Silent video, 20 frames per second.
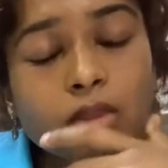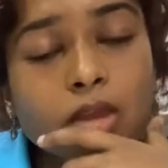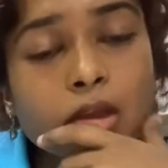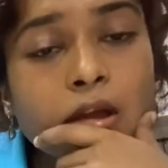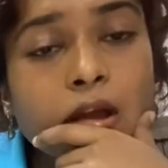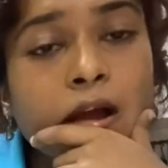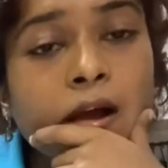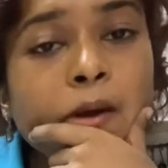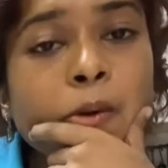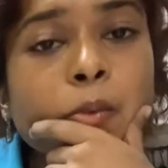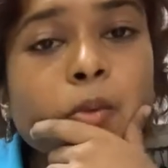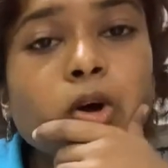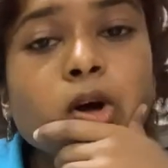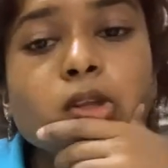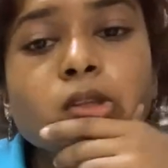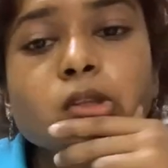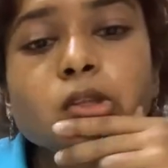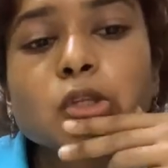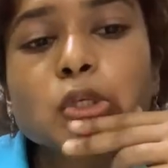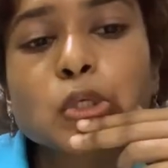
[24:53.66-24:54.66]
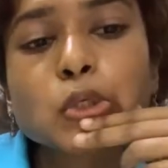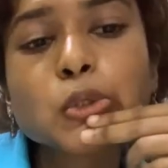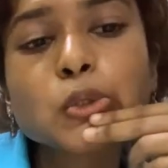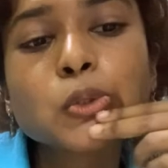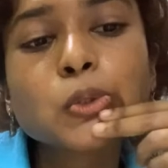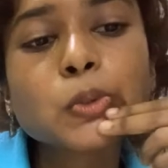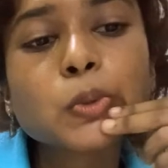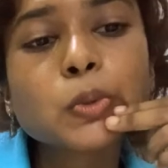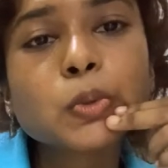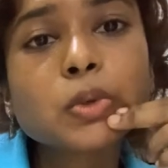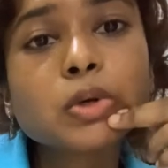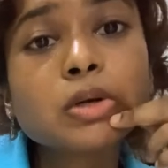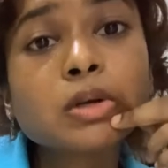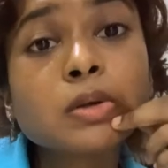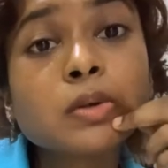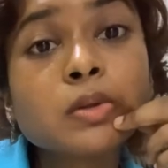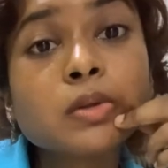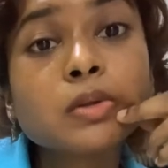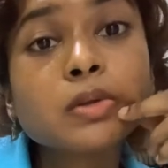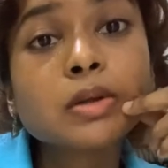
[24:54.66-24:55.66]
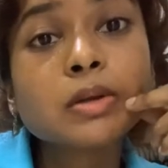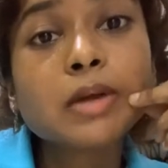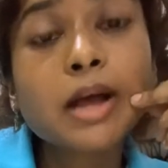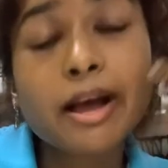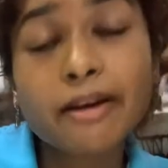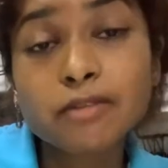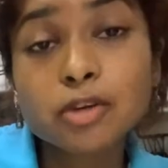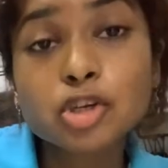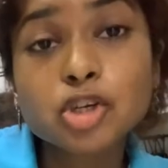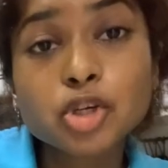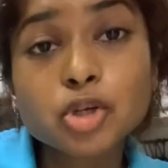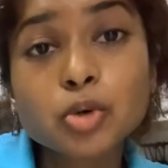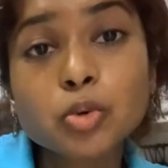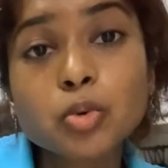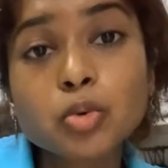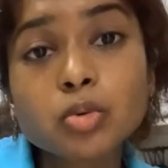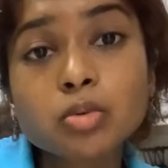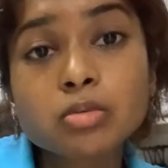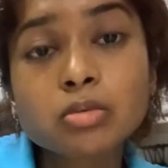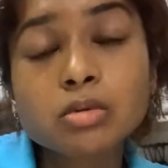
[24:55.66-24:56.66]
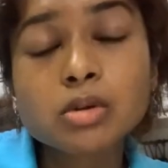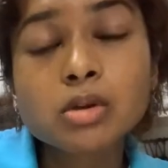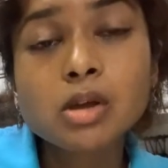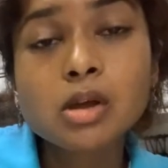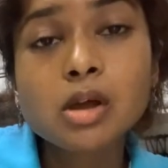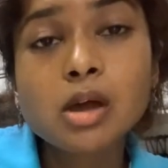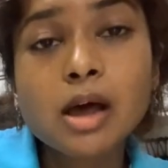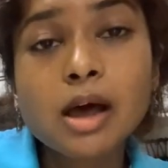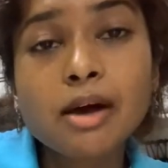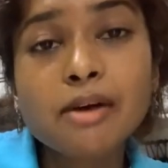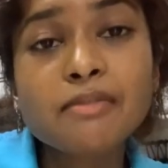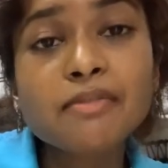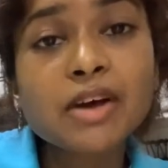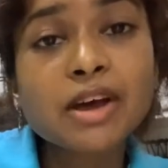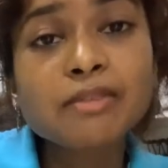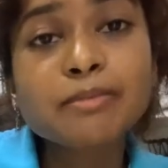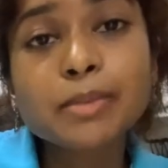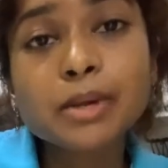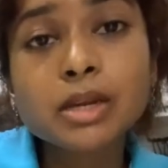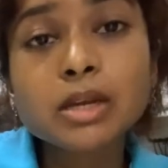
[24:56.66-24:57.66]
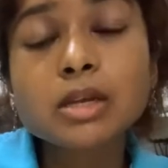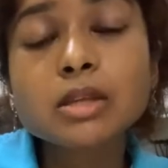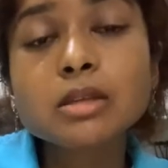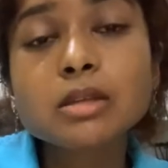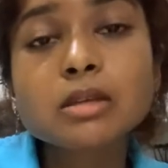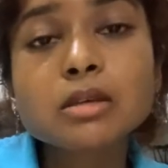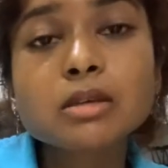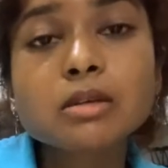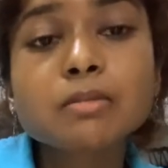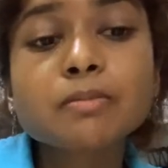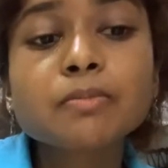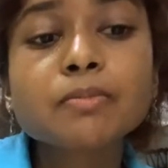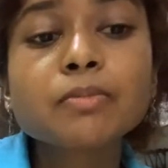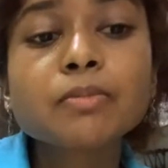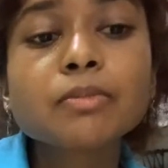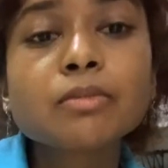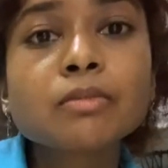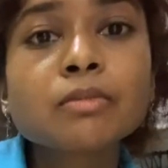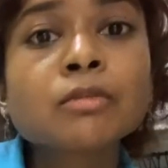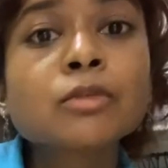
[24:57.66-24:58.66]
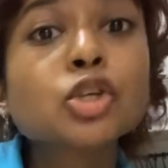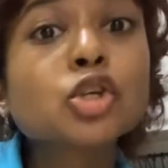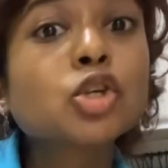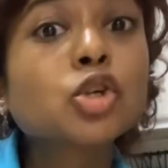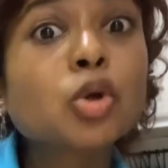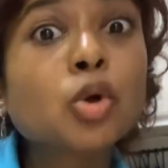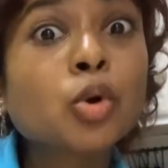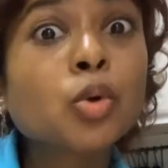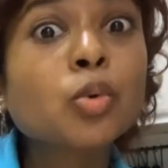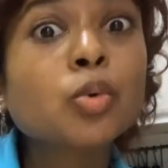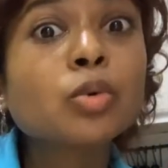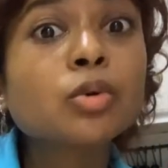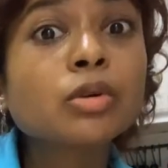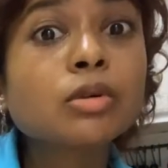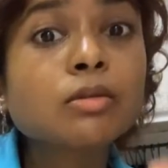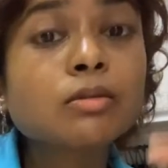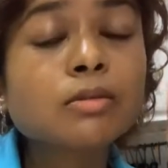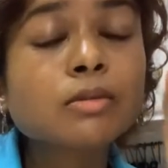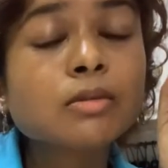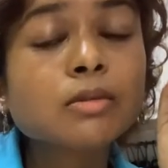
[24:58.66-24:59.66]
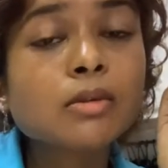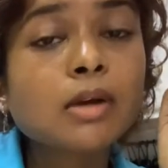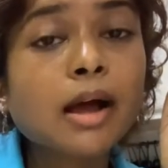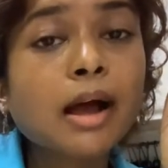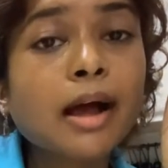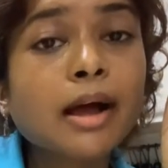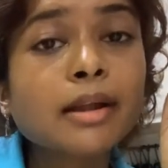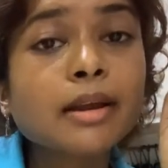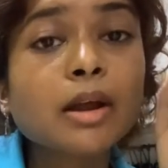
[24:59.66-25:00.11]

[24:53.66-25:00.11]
I want to have a show a five minute show and I